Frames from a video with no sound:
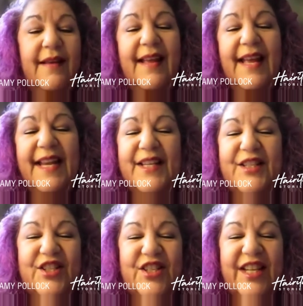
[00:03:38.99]
And
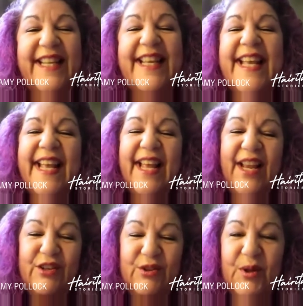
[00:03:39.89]
she
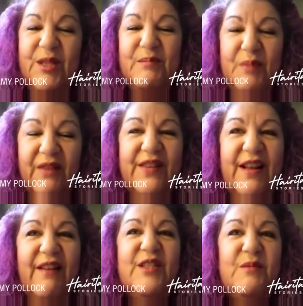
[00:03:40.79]
enjoyed the Puff
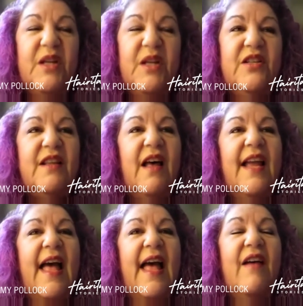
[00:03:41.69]
Cuff as much as I
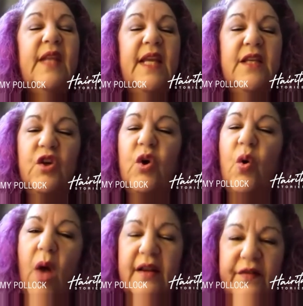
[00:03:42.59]
have. It took a
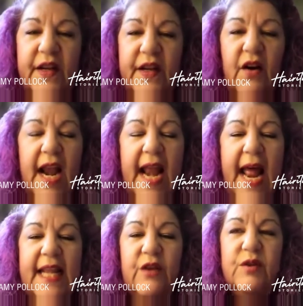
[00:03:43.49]
while to figure out how
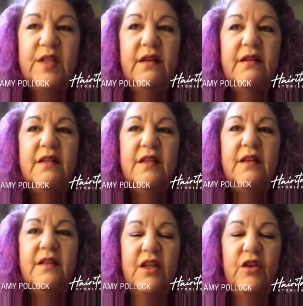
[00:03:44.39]
to use it and to,
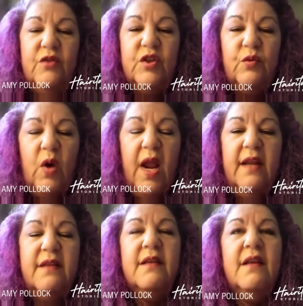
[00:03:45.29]
to use it
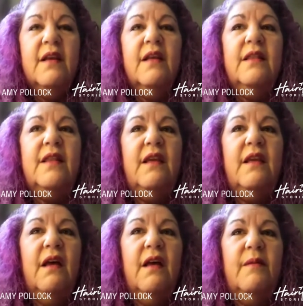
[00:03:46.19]
right. The,
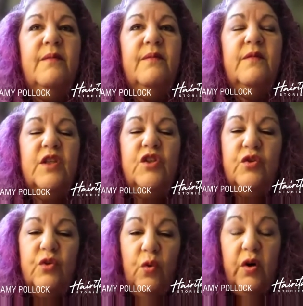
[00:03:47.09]
um, the
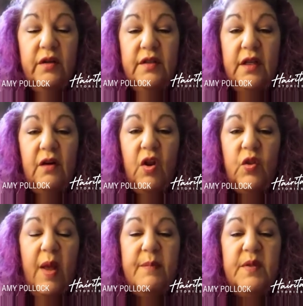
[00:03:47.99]
tutorials that are on
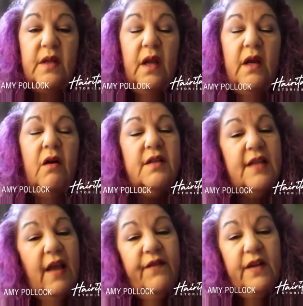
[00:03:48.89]
the website are
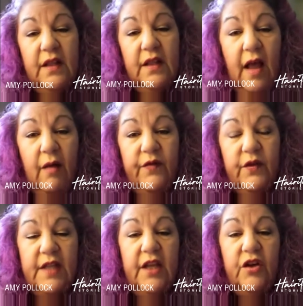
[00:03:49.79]
definitely helpful.
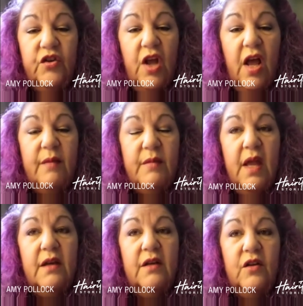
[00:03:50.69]
Take your time
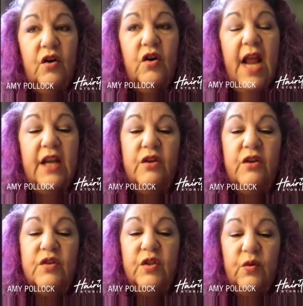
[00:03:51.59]
and learn how to
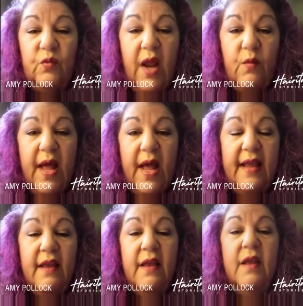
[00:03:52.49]
use it the right
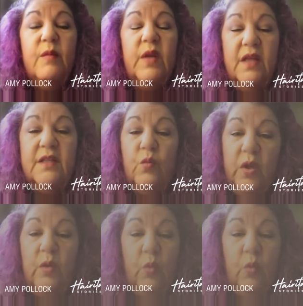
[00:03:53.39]
way, because it will